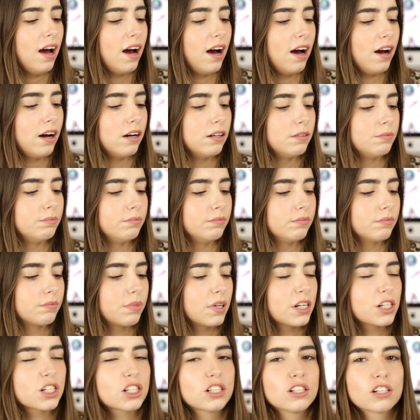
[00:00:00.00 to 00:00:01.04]
Um,
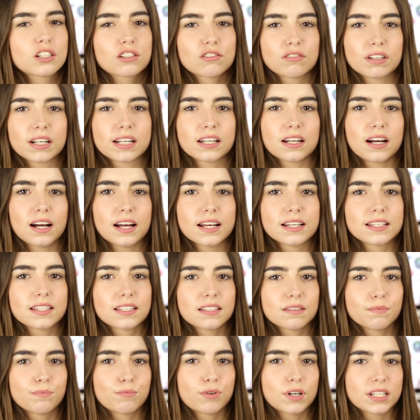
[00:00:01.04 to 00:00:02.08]
but it just looks really
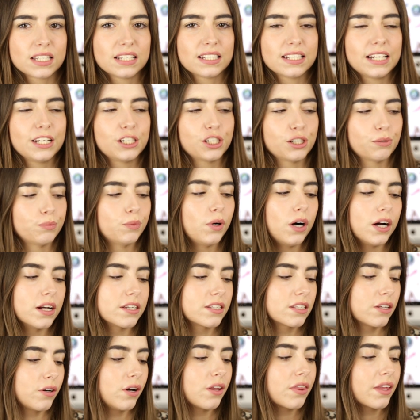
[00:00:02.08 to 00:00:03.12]
nice presentation
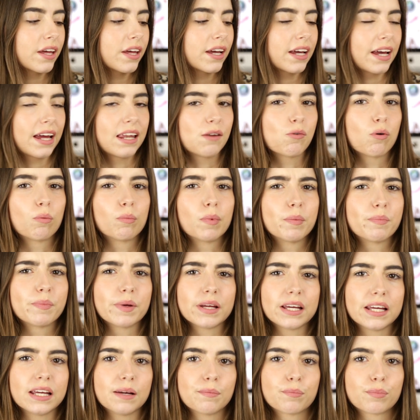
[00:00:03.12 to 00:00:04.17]
wise, so I think anyone would
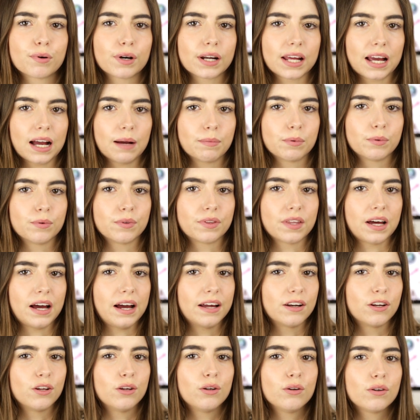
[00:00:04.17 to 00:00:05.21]
be pretty happy with
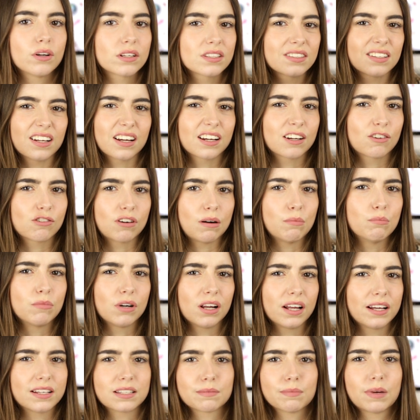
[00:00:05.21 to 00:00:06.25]
that. And who doesn't like creme
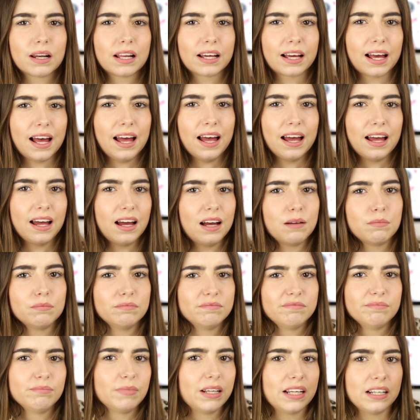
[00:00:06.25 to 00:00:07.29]
brulee smelling hair? I
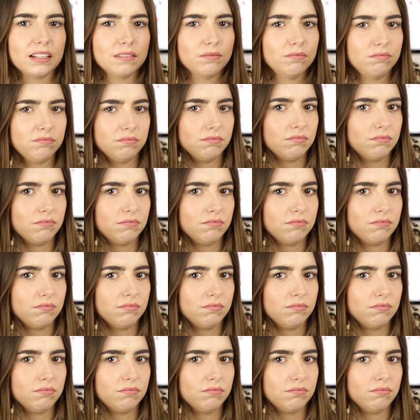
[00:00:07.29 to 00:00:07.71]
mean,